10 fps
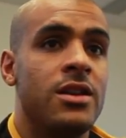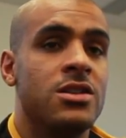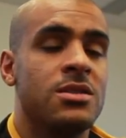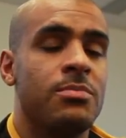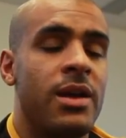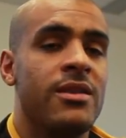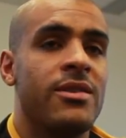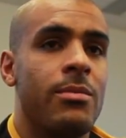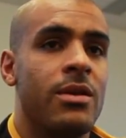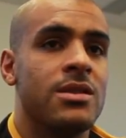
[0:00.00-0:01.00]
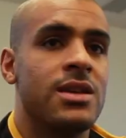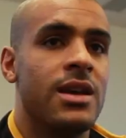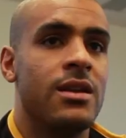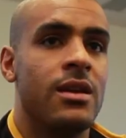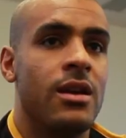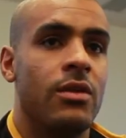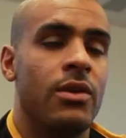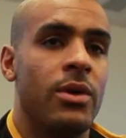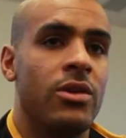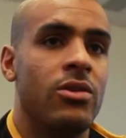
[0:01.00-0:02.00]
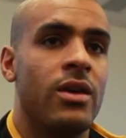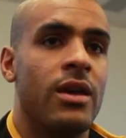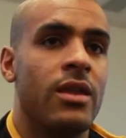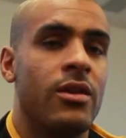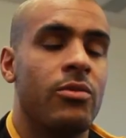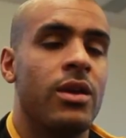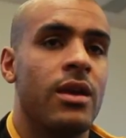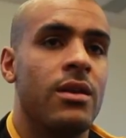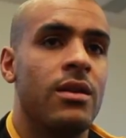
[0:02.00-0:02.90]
It's just playing to that ability, and hopefully we can do that this weekend.